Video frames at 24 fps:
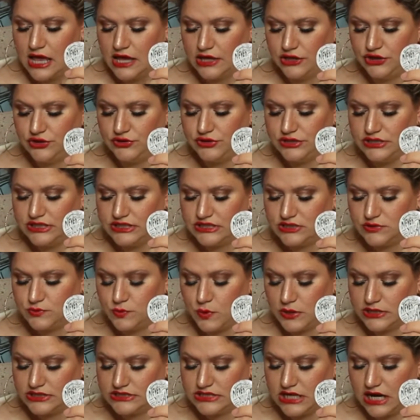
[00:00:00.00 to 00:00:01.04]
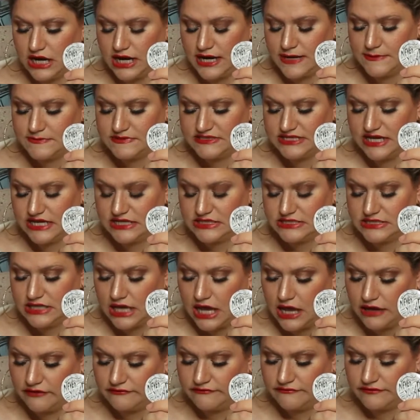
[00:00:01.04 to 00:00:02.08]
You need to when times get
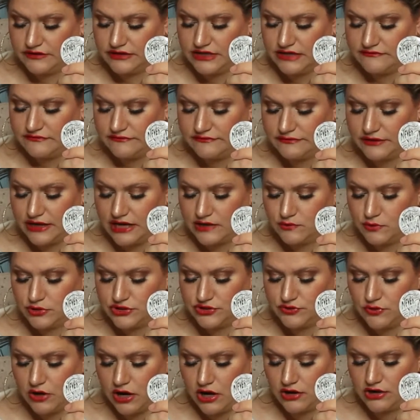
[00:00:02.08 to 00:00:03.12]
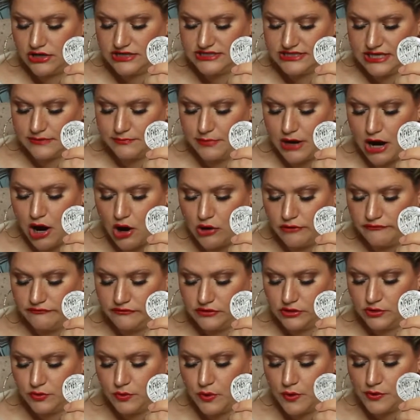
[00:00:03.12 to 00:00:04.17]
tough. Never forget what you are is a
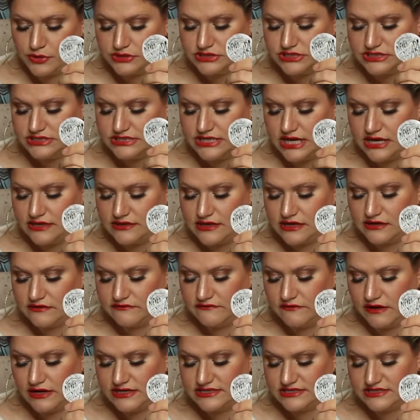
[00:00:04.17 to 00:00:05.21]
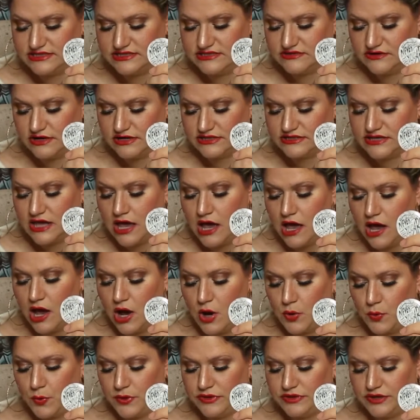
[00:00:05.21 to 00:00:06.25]
powerful quote. Take that advice and strength
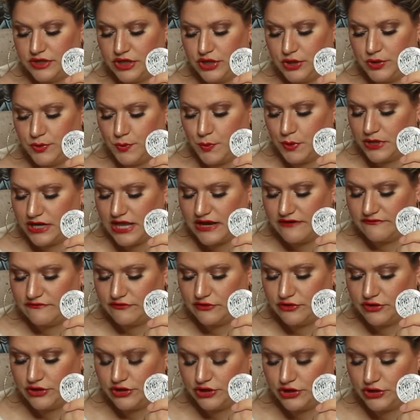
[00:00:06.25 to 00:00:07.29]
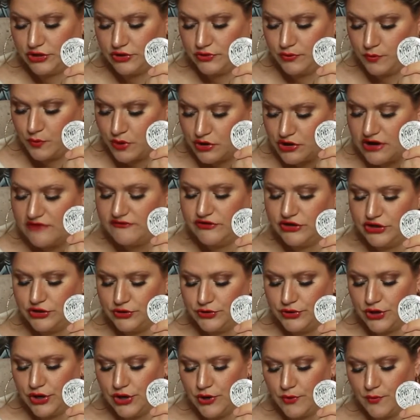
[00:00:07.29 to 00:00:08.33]
with you wherever you
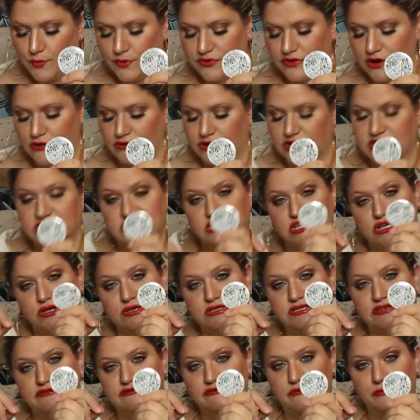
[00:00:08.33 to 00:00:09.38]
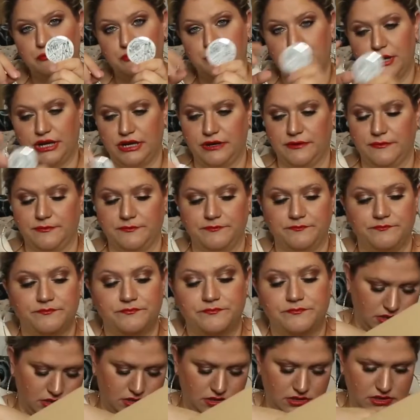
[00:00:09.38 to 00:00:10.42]
go with our exclusive button.
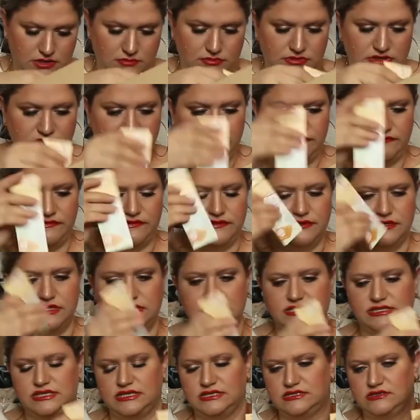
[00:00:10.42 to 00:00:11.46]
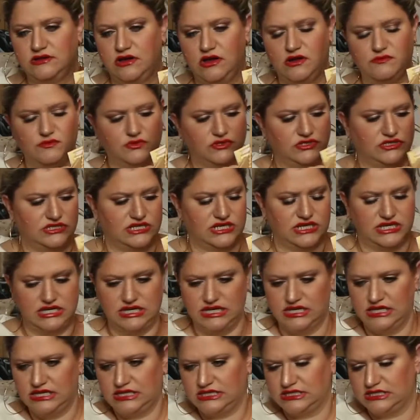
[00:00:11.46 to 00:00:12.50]
I believe this is almost
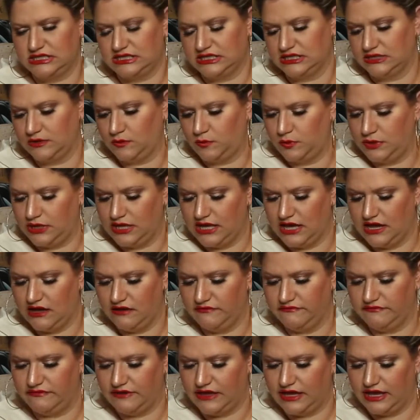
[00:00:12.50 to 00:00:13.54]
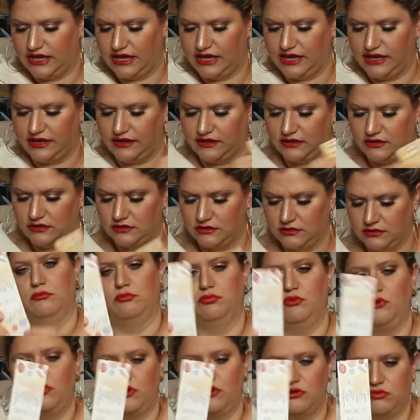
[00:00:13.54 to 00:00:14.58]
it. We have a
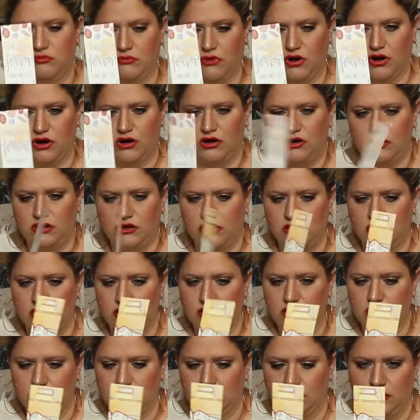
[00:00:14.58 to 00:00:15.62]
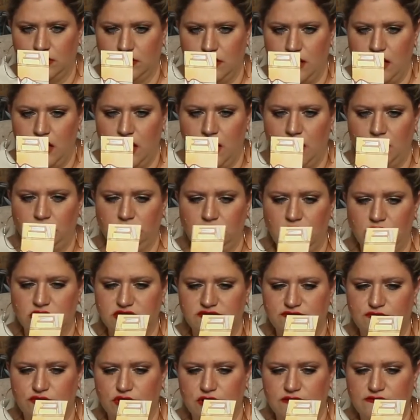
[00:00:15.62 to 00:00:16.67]
bookmark. How long is
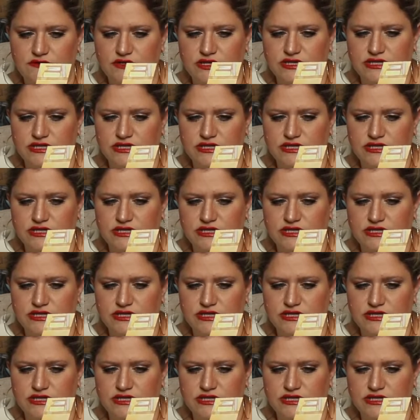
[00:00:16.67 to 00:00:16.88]
forever?